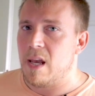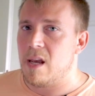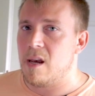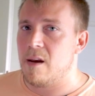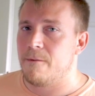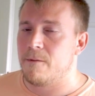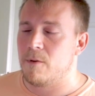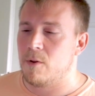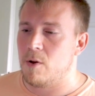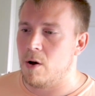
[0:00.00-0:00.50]

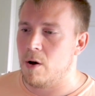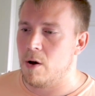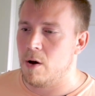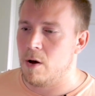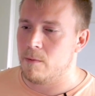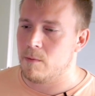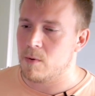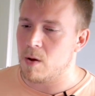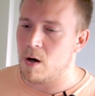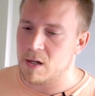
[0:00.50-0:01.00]
If
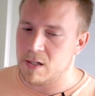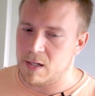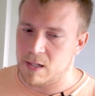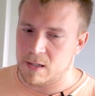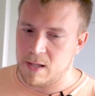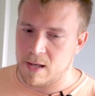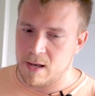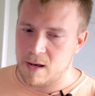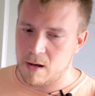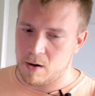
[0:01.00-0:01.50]
the
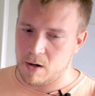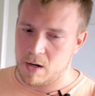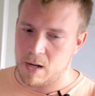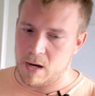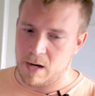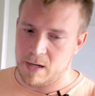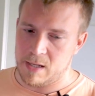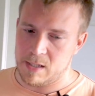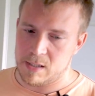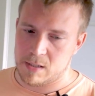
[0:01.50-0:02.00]
targeted
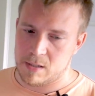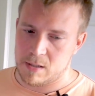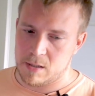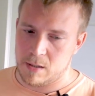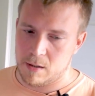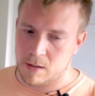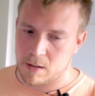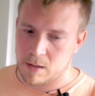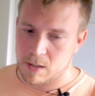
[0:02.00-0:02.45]
area is